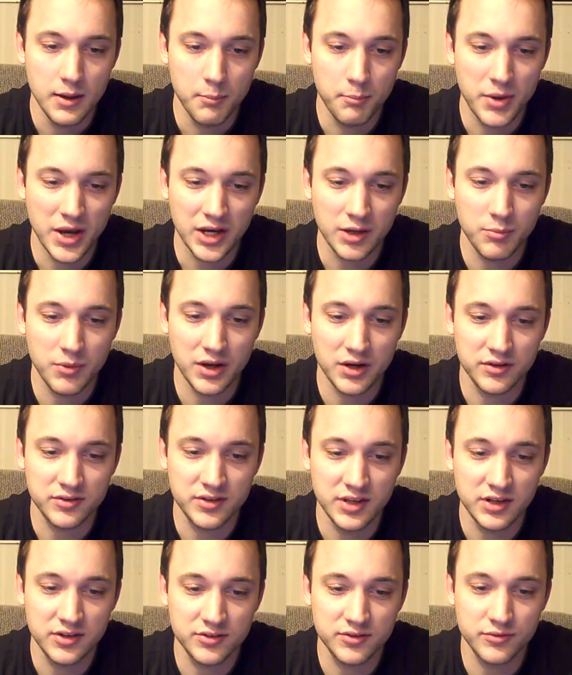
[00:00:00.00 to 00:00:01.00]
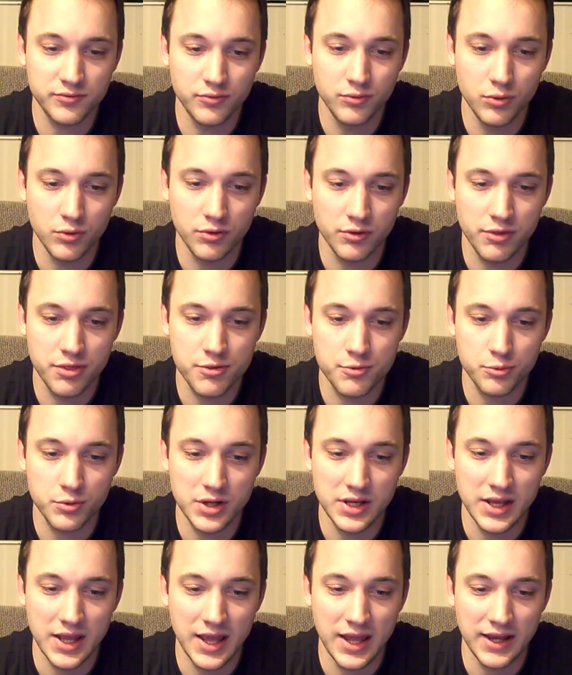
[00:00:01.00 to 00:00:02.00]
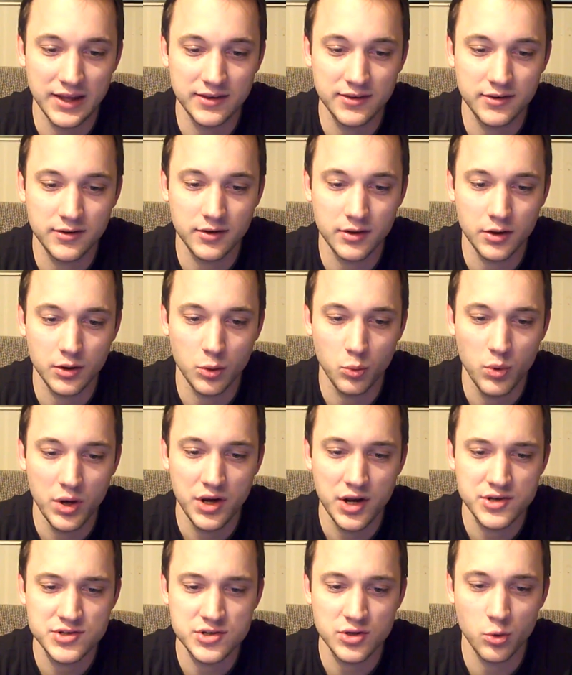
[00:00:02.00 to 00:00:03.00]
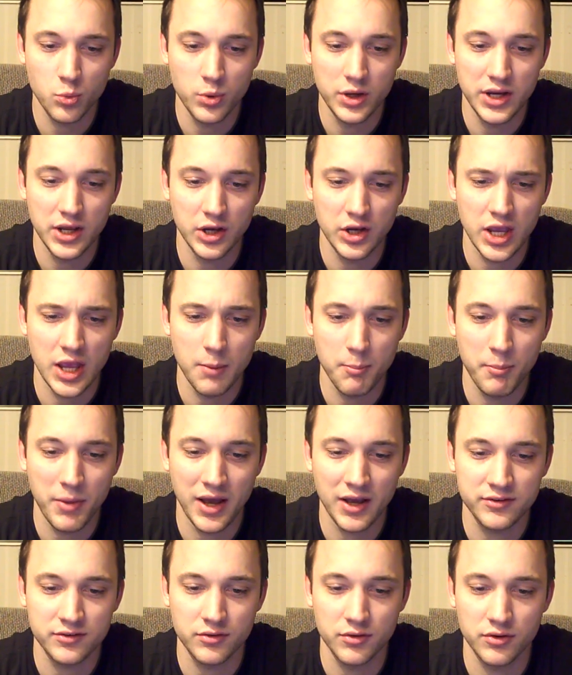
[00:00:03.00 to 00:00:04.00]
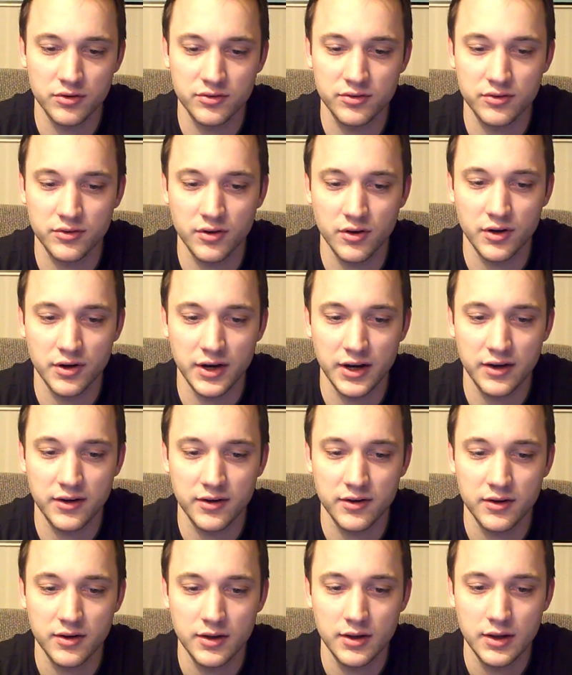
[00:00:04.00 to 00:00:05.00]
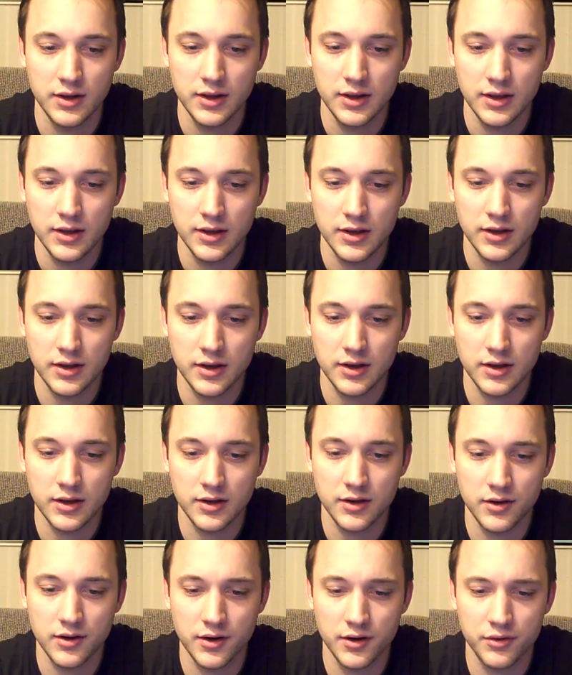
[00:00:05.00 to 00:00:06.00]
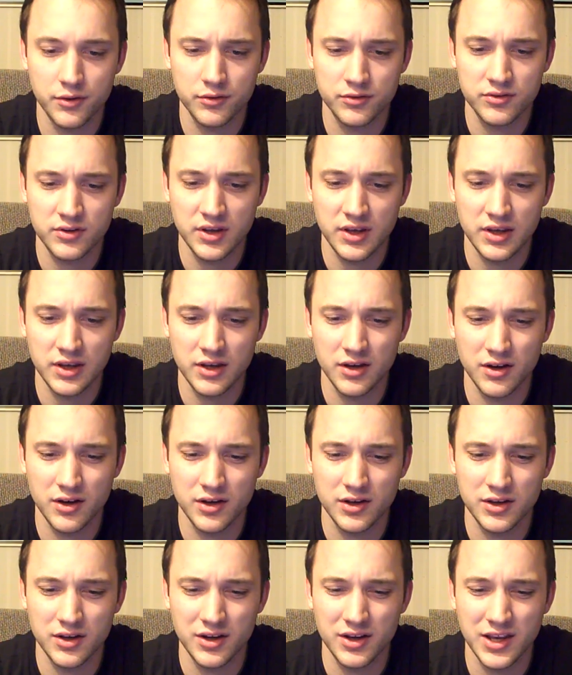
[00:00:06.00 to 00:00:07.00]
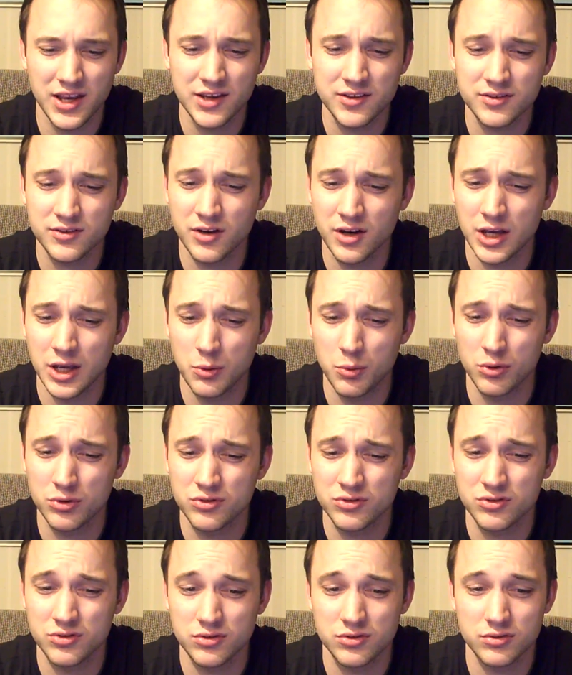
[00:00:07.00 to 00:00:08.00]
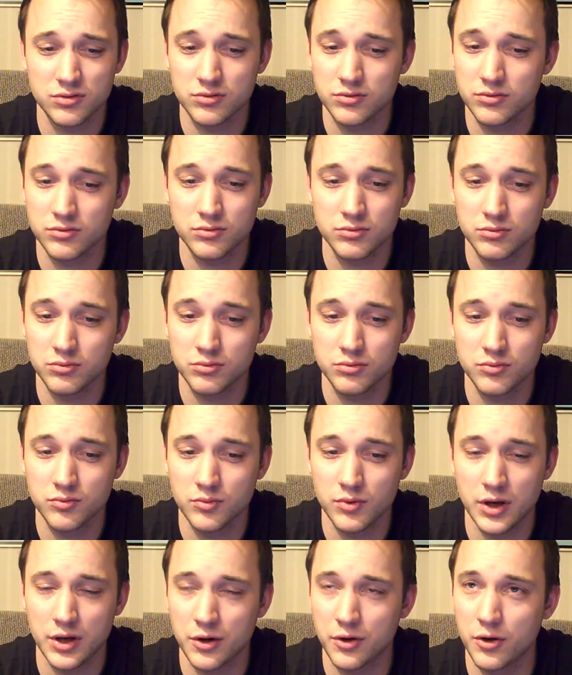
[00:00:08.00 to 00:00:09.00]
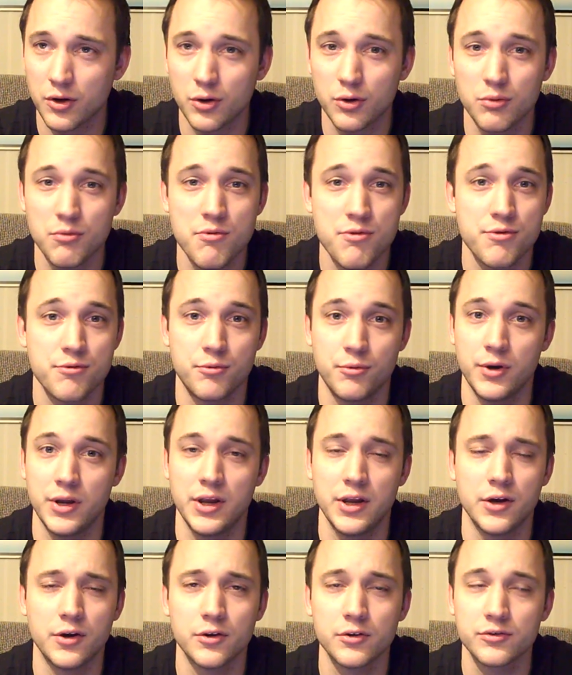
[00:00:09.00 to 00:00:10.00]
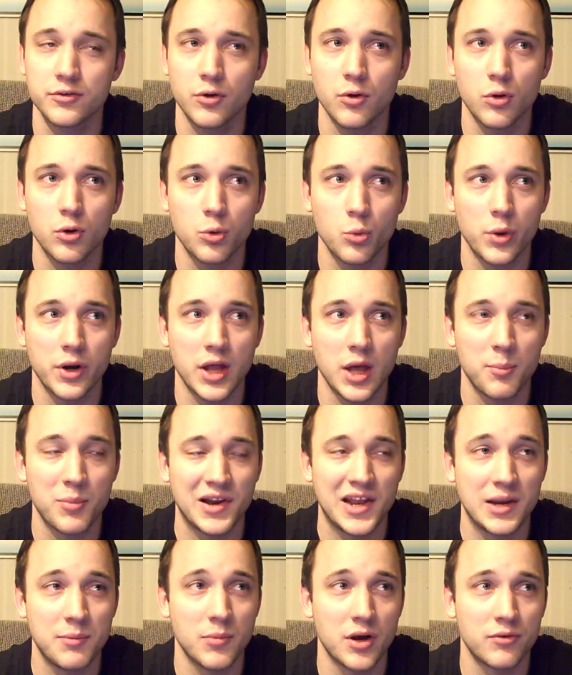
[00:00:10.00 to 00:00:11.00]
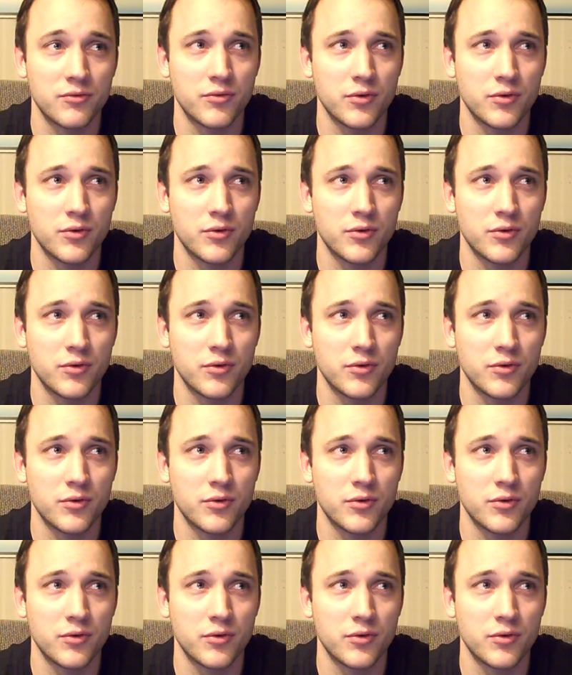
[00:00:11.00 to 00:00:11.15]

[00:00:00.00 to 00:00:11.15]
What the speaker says: Pac-Man 6438. When did your video game passion started? Hard to say. I guess I was, I don't know, 3 years old when I played my